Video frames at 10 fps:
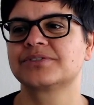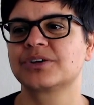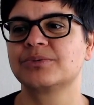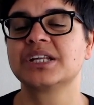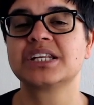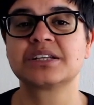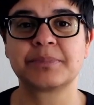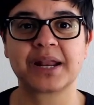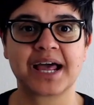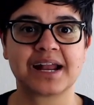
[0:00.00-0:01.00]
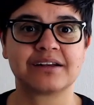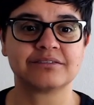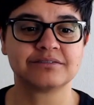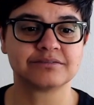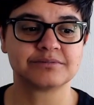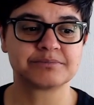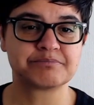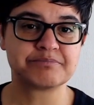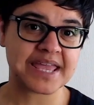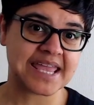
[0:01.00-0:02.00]
So we needed a plan
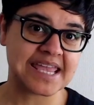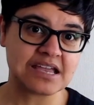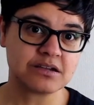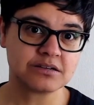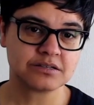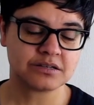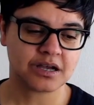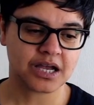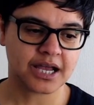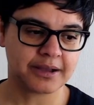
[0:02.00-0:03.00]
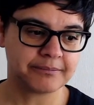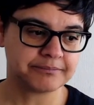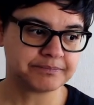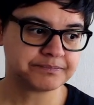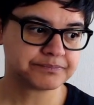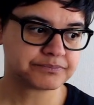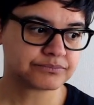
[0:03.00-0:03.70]
B. Oh